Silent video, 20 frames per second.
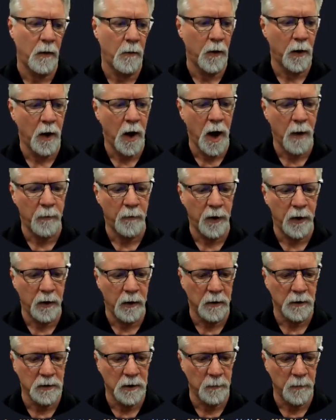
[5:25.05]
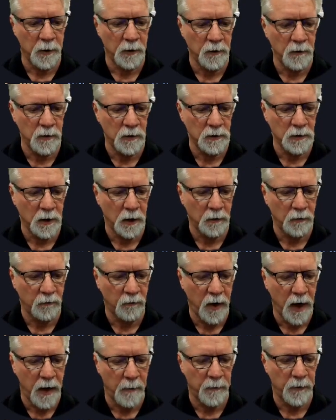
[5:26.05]
want to operate on. So I'm going to do this on
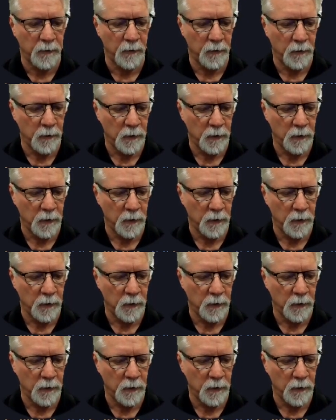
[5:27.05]
trap.